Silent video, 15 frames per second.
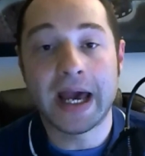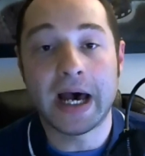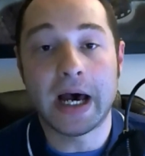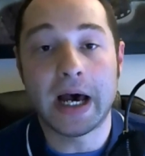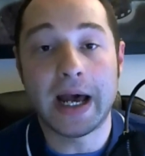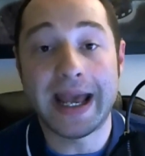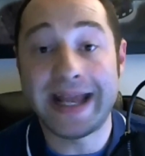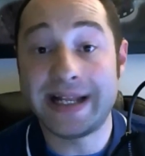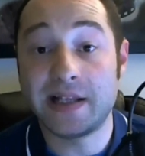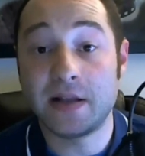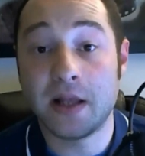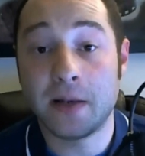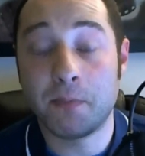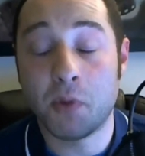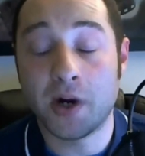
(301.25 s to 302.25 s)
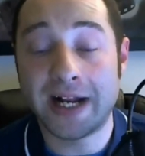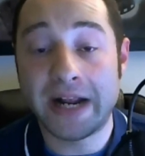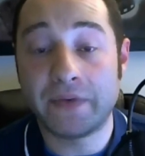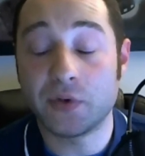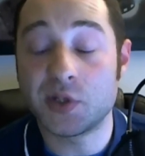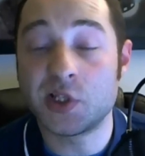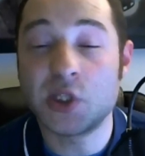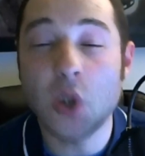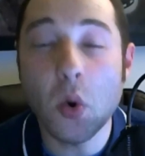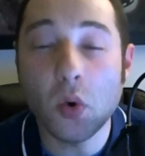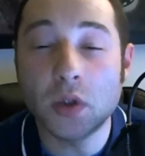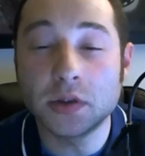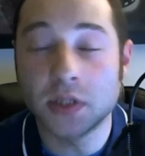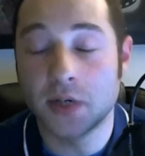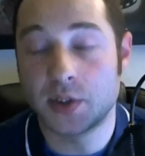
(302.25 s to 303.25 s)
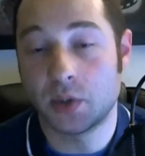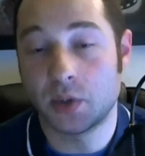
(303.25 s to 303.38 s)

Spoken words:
And Port Canaveral is so close